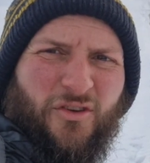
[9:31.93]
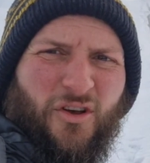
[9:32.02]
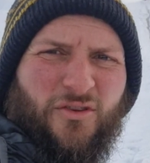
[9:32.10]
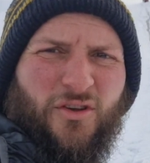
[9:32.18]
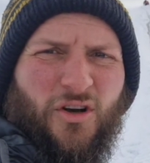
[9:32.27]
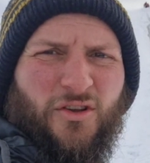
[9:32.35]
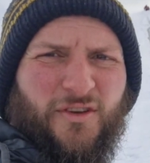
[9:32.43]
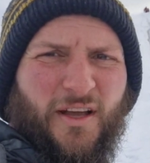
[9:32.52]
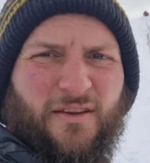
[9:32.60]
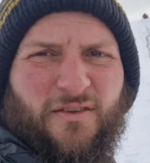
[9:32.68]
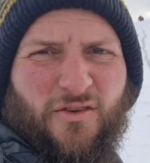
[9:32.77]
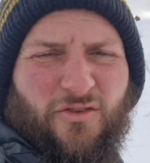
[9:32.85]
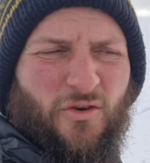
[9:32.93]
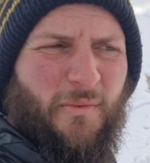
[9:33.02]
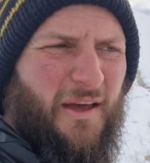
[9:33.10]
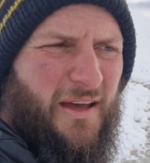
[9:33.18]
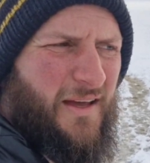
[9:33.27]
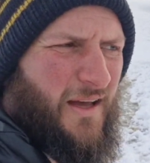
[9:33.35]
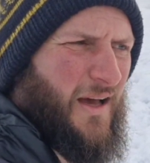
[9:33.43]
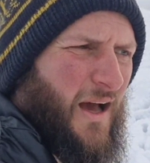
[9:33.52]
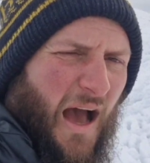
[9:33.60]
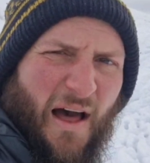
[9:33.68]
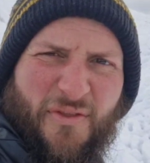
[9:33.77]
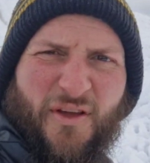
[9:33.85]
or so to go to get to the summit.
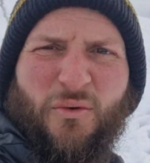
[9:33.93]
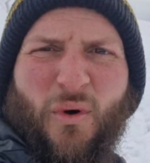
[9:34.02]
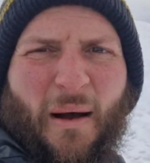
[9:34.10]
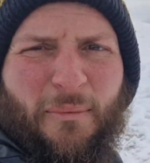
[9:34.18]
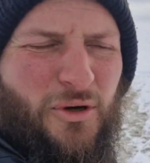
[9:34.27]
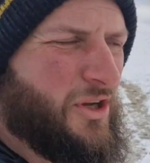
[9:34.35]
I think what I'm